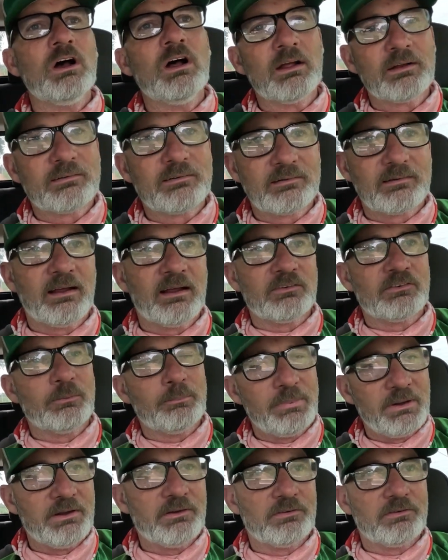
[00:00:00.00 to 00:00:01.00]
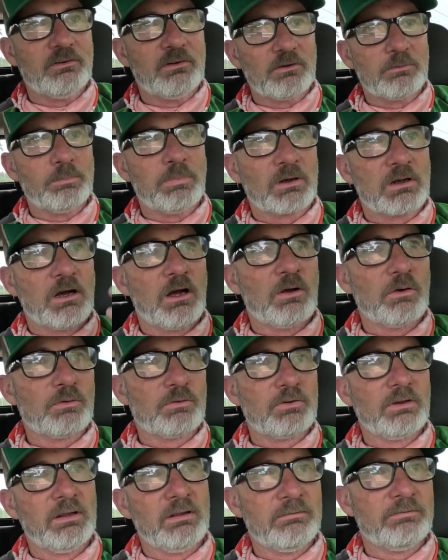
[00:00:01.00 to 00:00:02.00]
us as a business
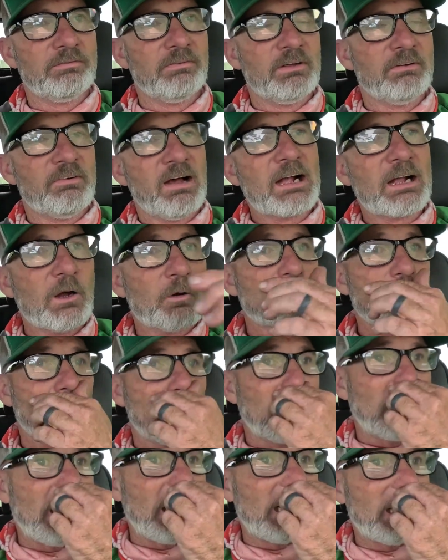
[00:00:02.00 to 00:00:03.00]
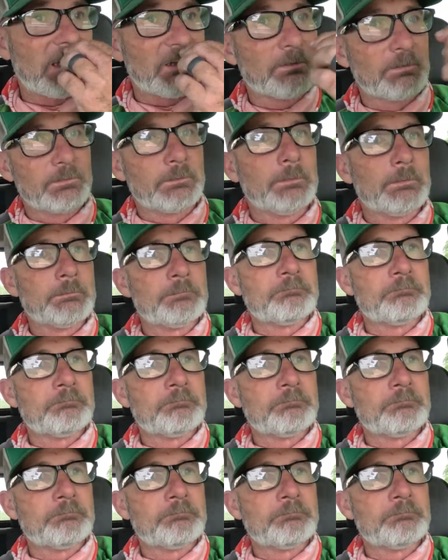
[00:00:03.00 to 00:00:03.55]
because if if I go to a house